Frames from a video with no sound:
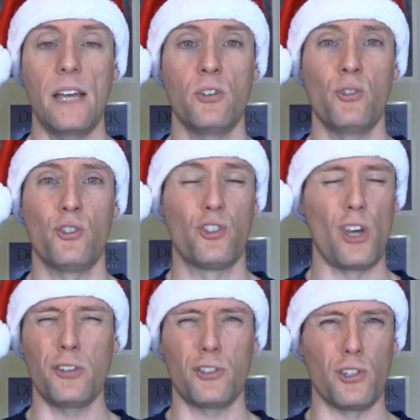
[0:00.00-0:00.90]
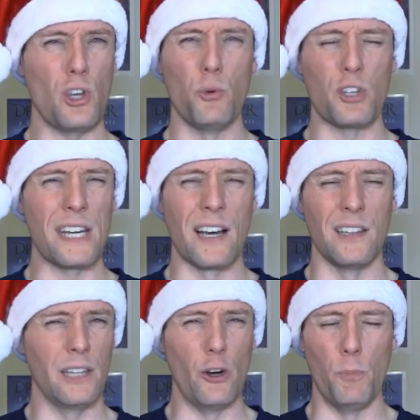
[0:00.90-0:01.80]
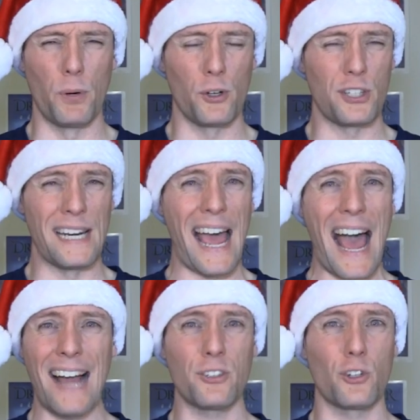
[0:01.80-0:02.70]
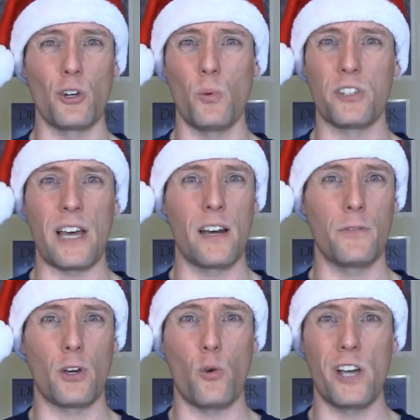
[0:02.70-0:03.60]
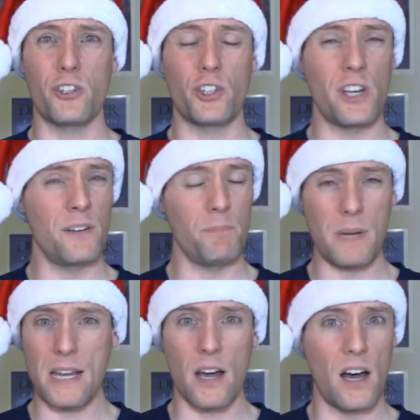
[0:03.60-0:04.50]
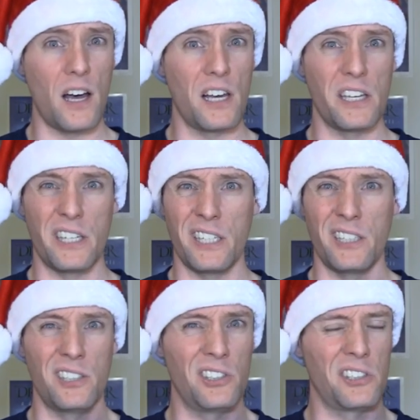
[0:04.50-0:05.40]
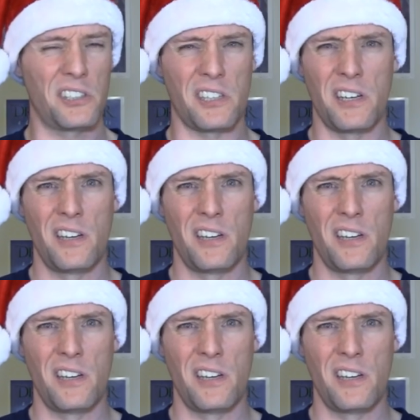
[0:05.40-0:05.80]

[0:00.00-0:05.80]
And just using a little person actor was out of the question because...